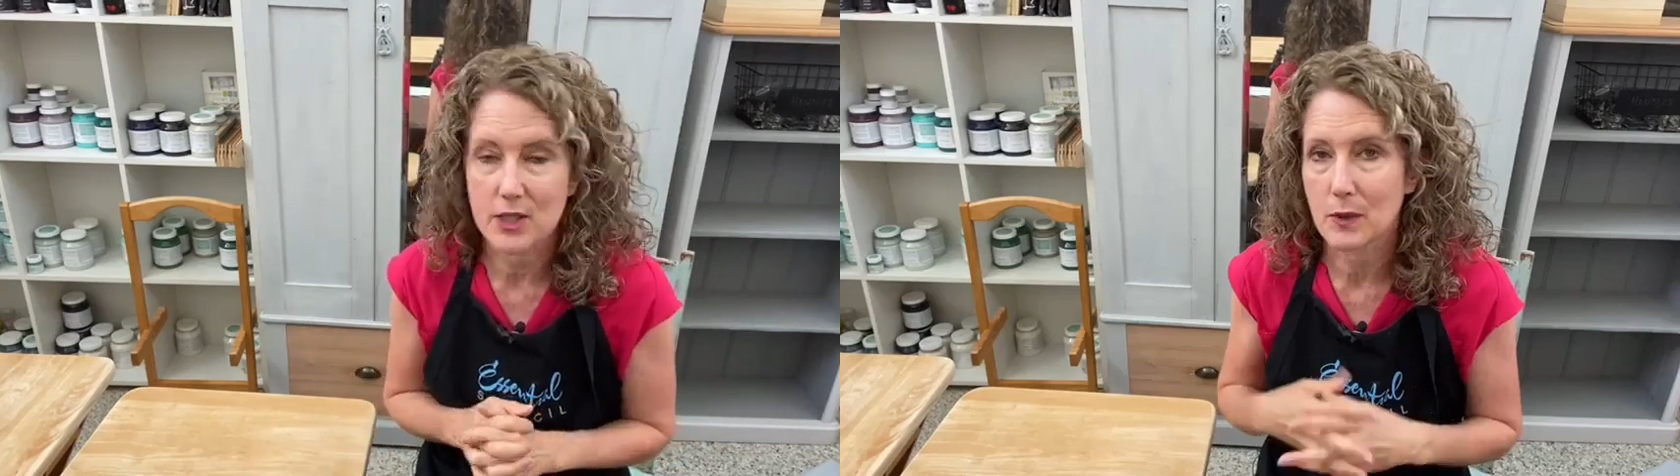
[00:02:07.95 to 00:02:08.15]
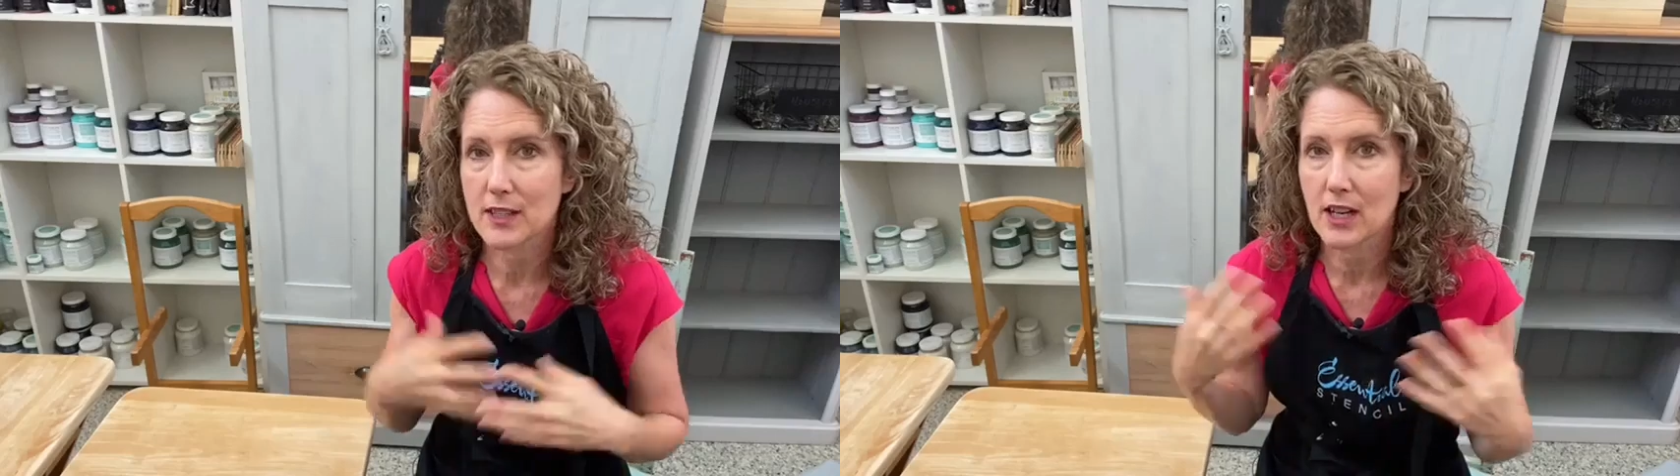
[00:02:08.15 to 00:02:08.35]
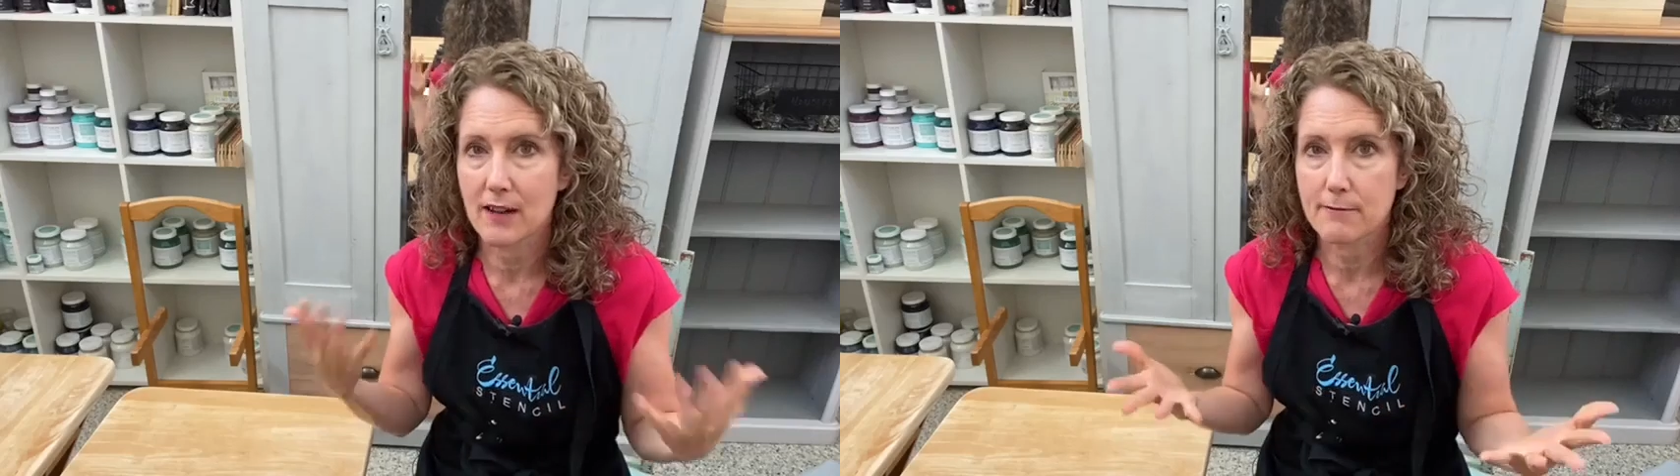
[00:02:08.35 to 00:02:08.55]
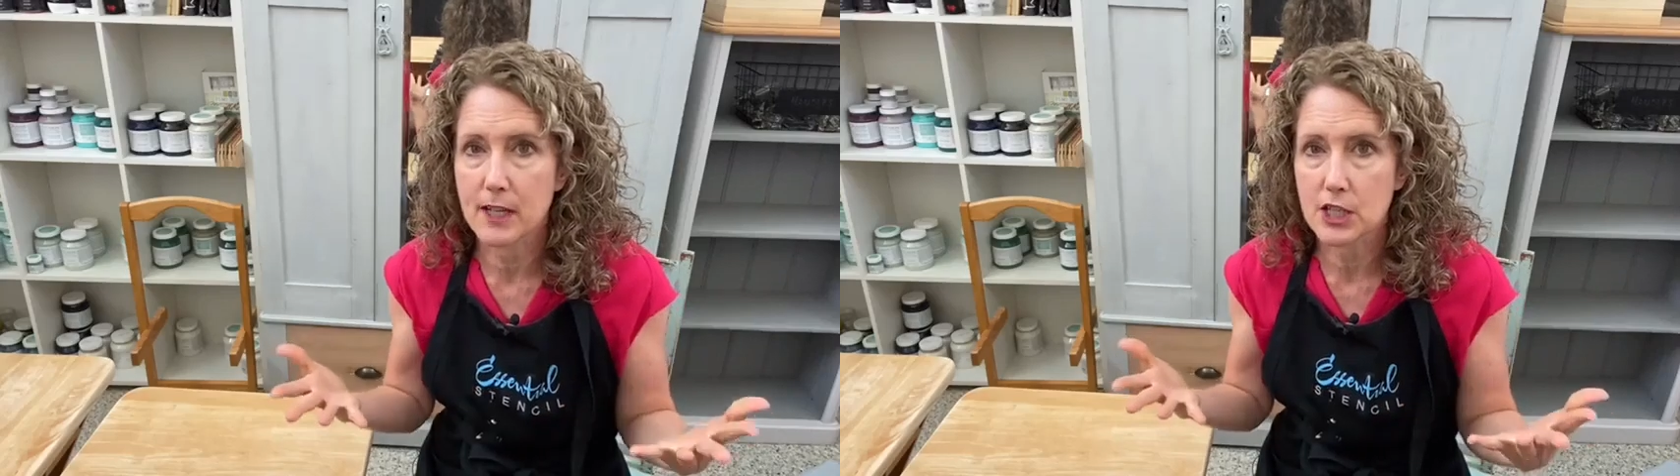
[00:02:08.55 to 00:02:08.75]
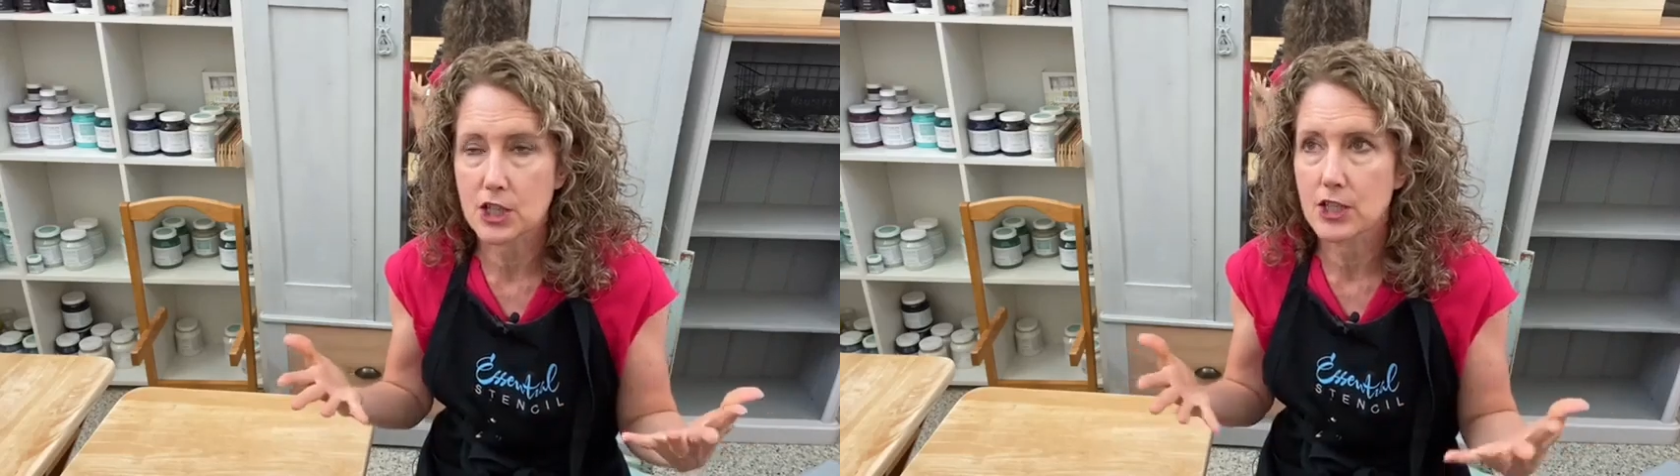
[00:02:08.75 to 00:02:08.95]
So when the live
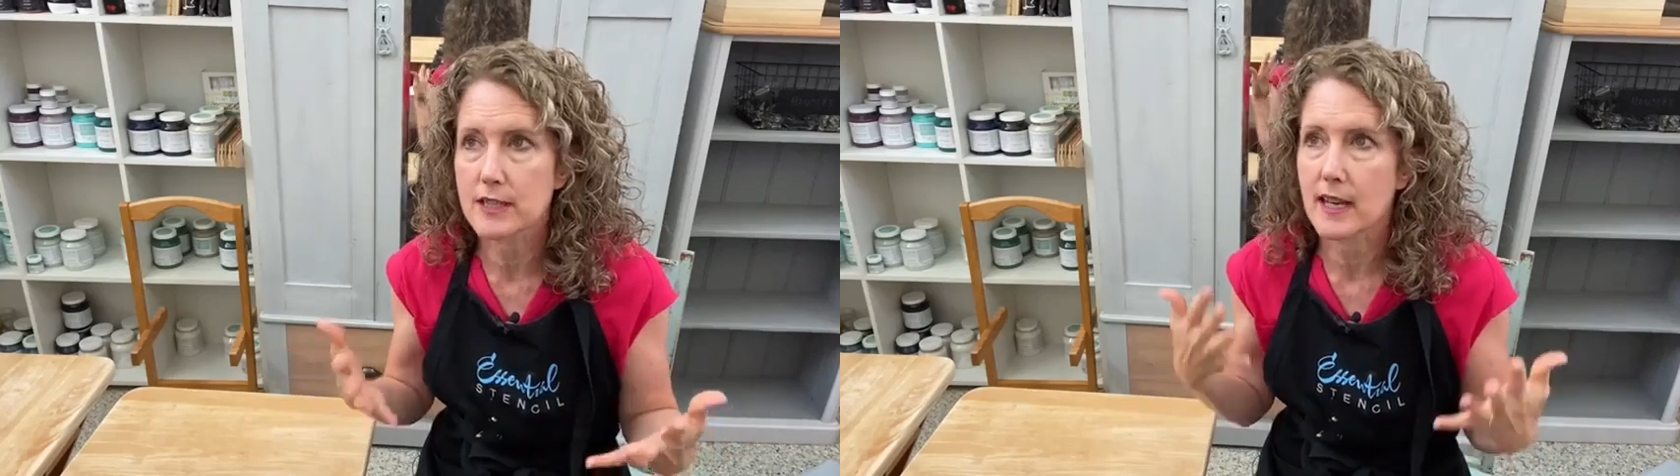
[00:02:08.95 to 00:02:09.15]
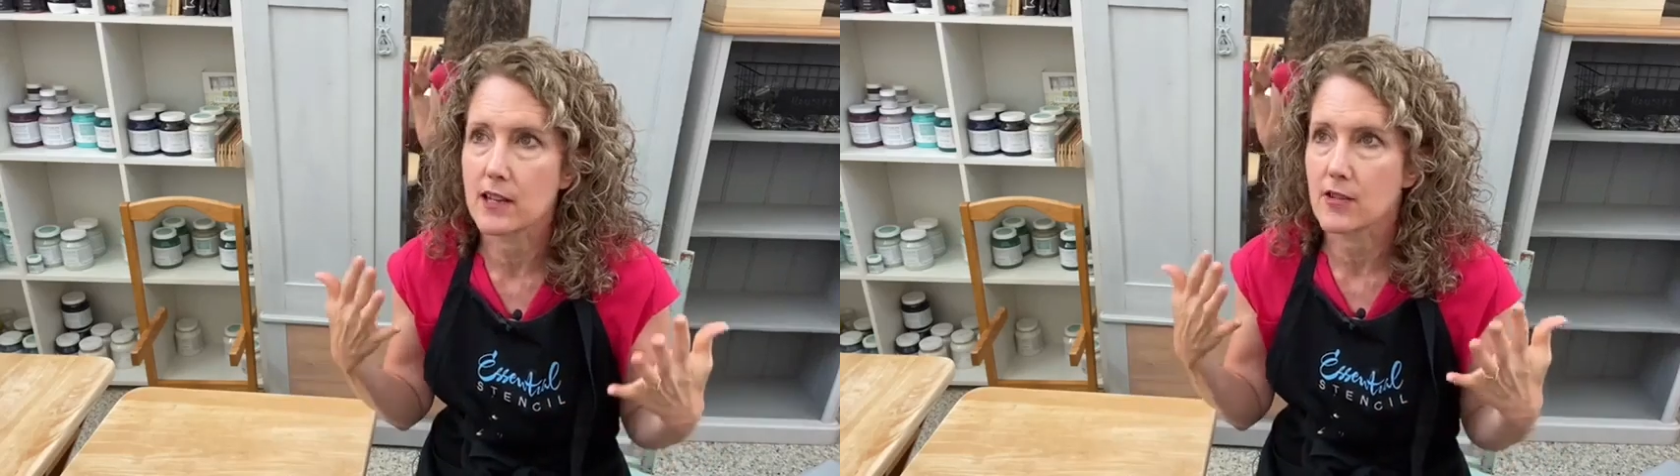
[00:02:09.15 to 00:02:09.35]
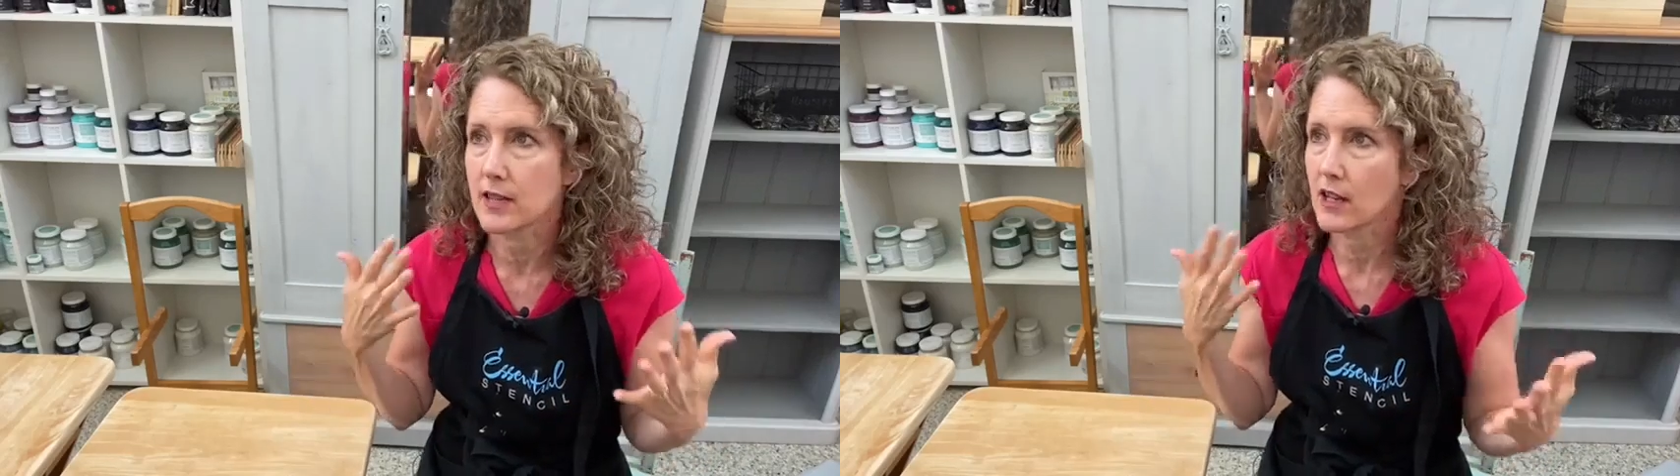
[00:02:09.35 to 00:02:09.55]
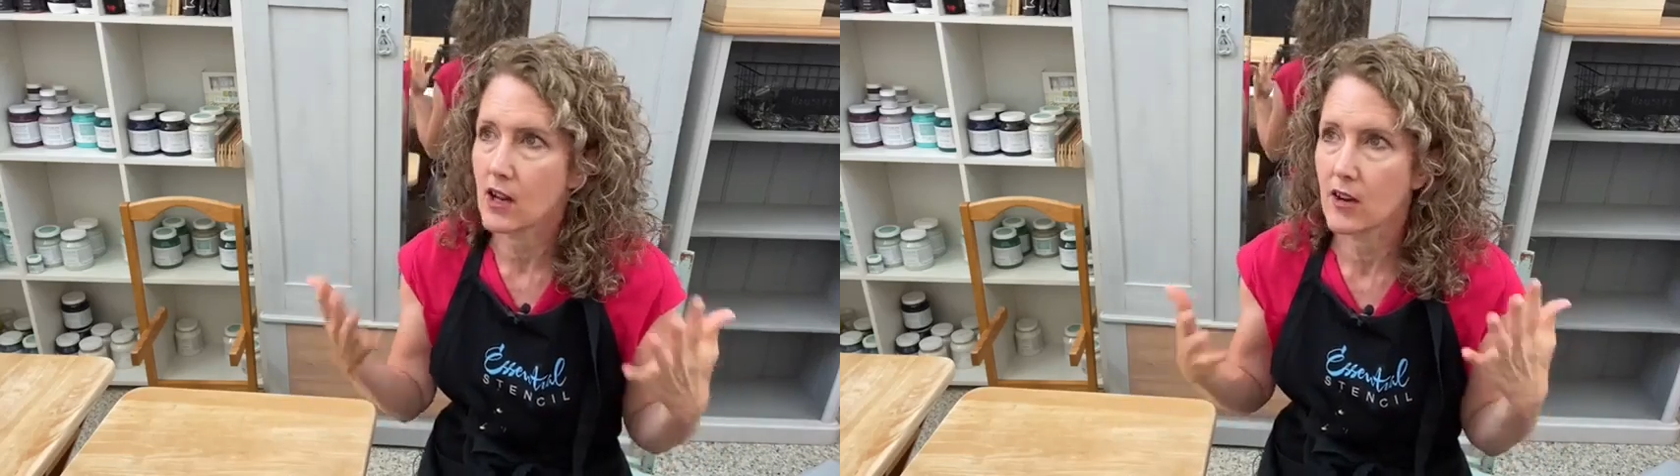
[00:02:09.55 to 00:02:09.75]
finishes and you think,